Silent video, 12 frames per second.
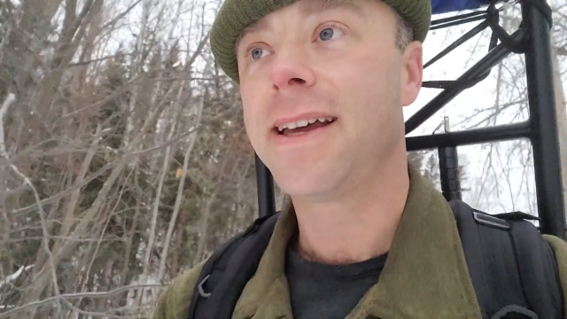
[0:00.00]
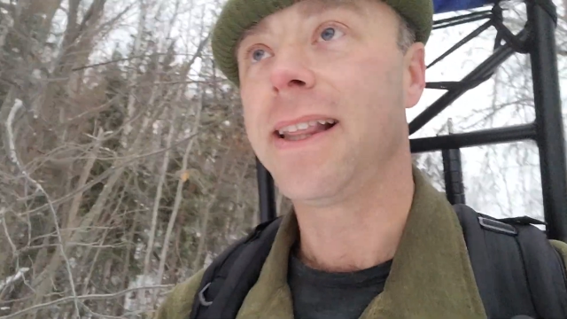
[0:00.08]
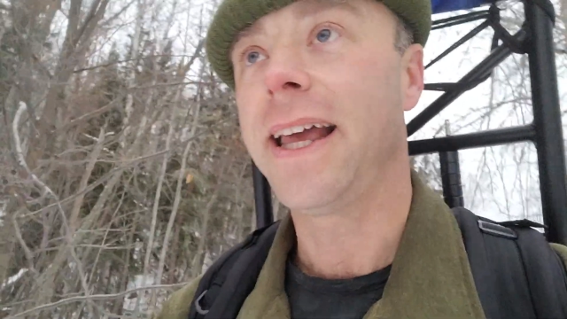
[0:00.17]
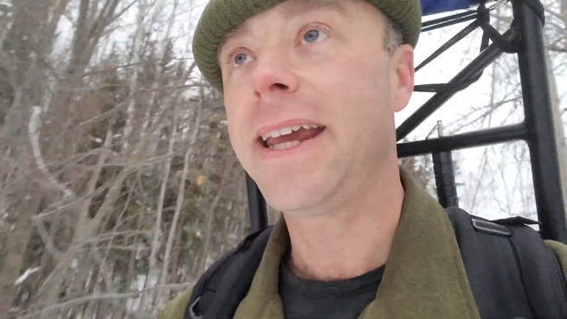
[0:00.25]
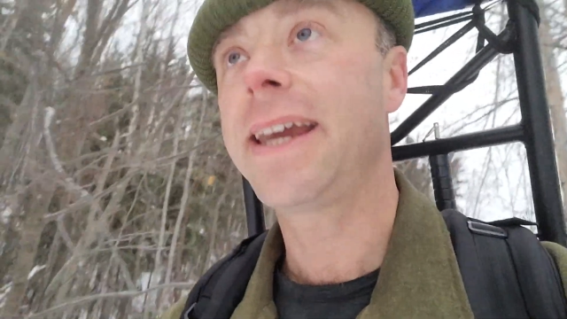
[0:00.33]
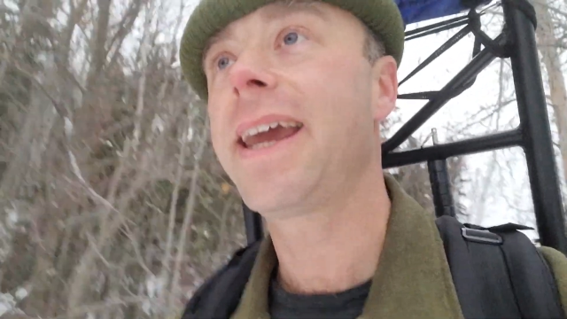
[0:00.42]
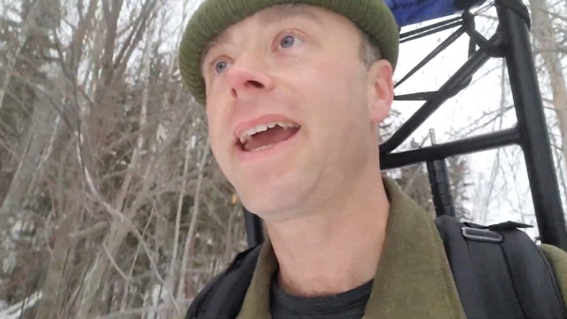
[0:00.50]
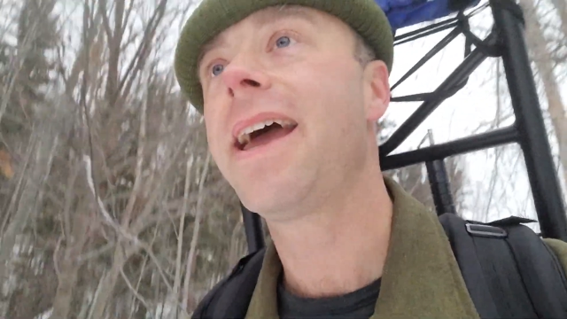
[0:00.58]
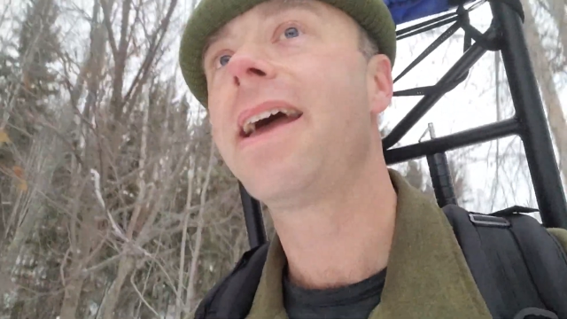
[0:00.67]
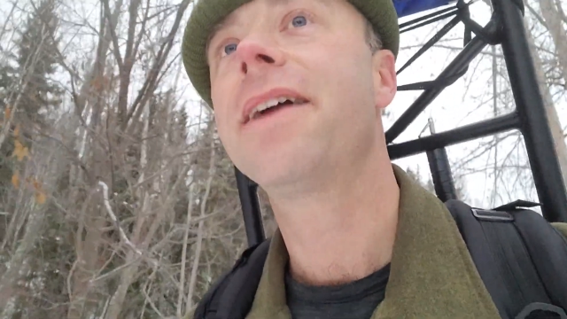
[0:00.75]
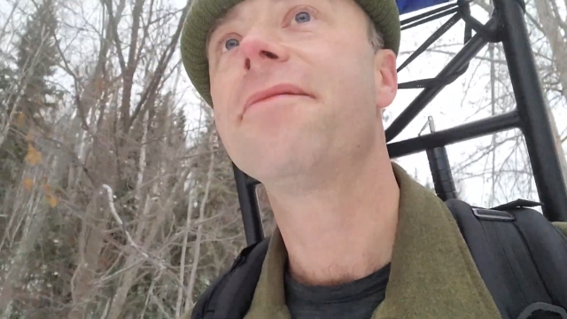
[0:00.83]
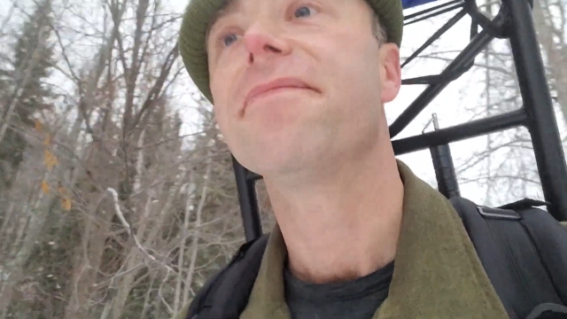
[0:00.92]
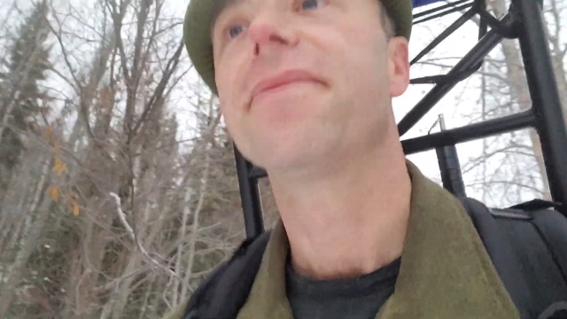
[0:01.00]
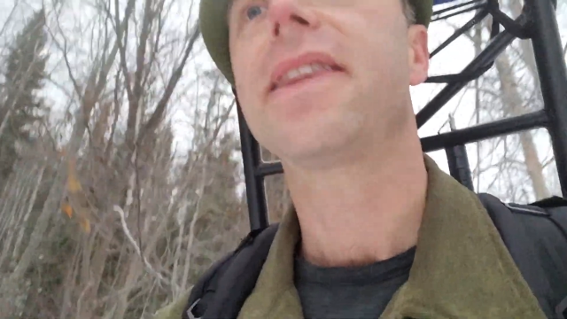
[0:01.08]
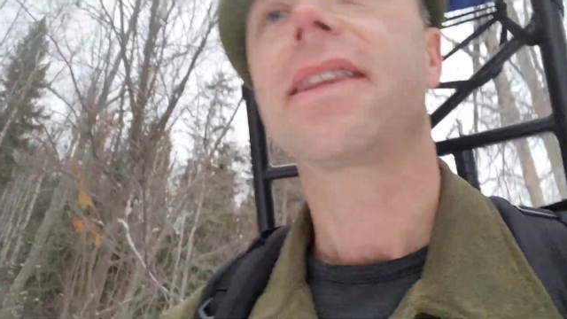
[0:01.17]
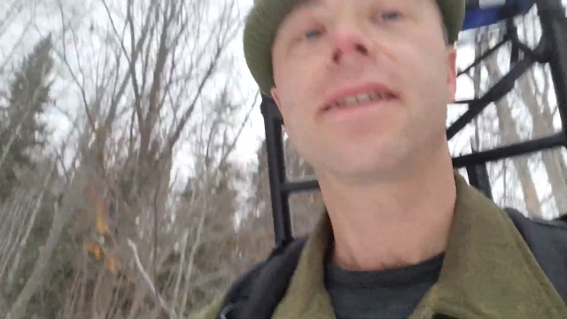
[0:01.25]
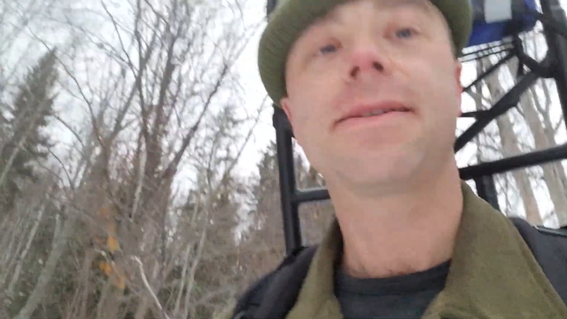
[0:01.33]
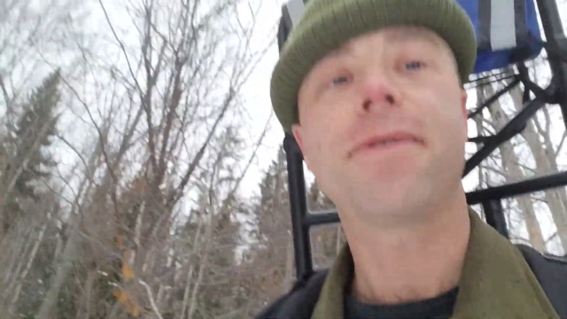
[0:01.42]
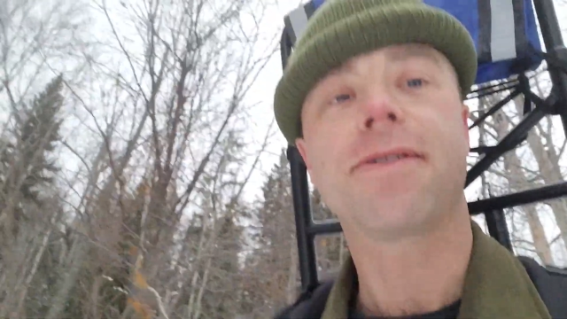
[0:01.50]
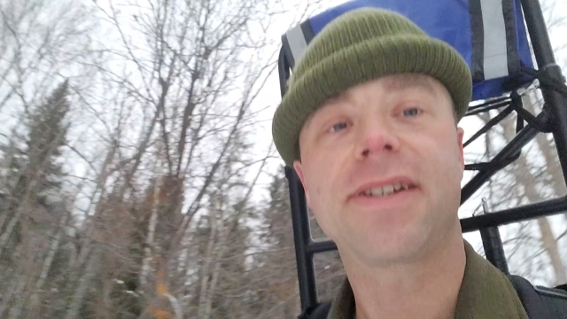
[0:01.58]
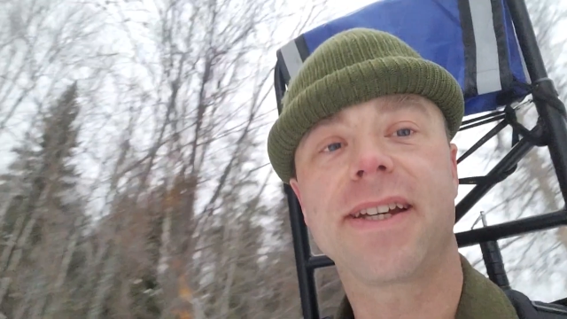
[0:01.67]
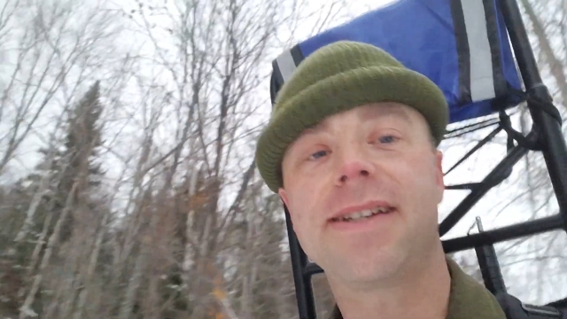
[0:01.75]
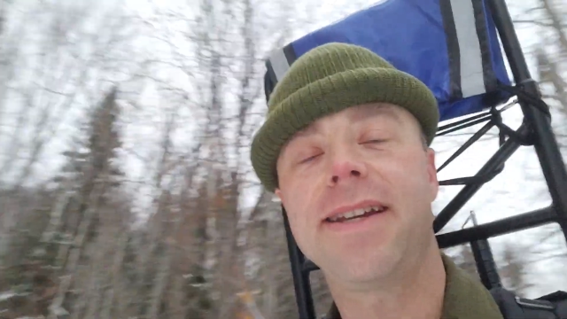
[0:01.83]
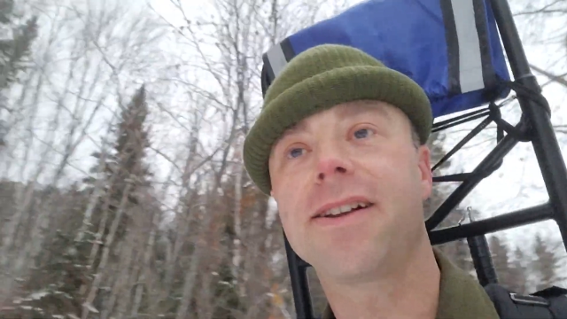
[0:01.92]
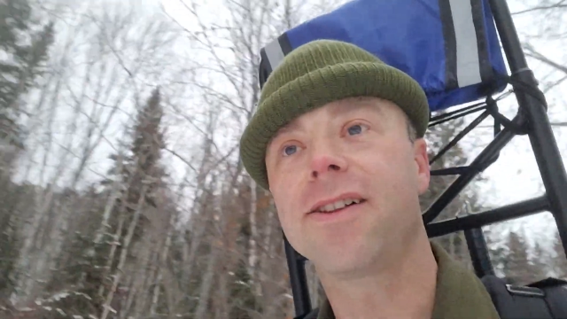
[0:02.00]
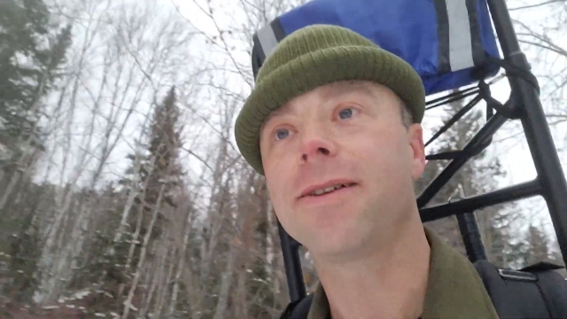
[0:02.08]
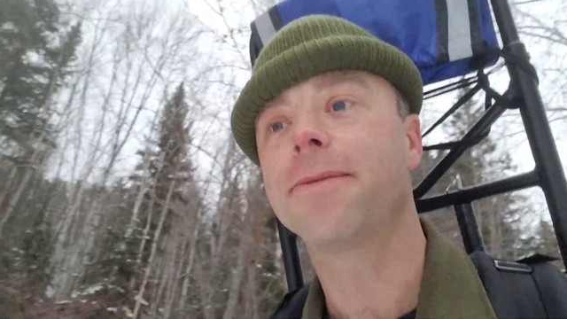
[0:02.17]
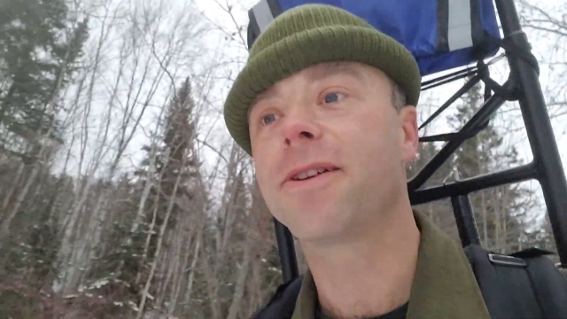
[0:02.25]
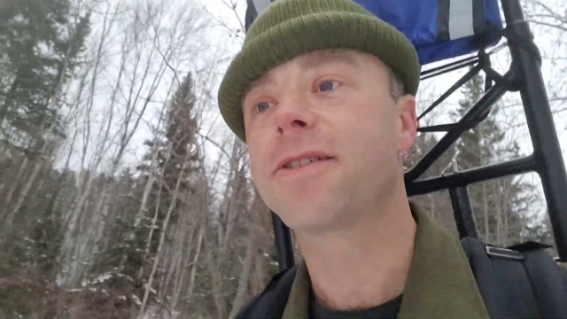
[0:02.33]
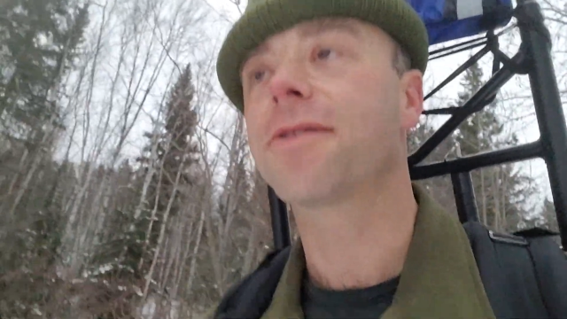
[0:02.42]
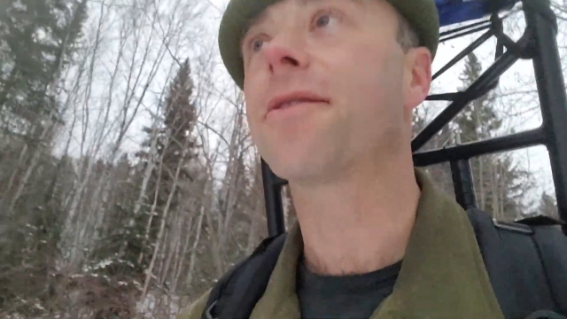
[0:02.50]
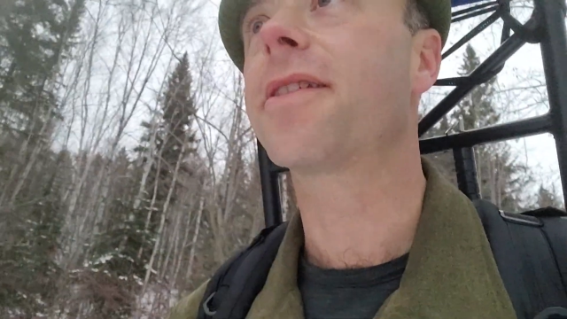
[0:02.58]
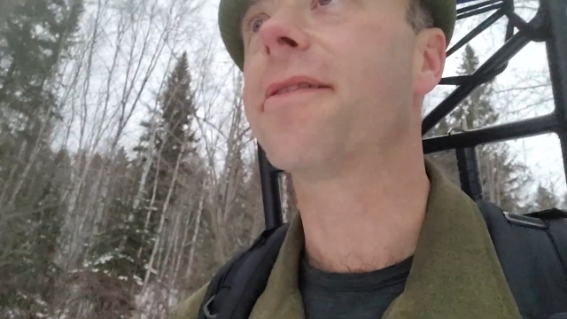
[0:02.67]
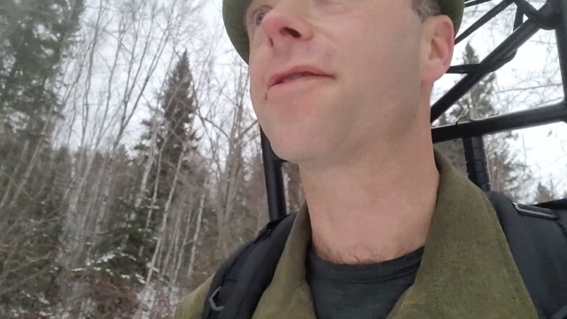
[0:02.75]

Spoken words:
Lake. It's about 60 kilometers north of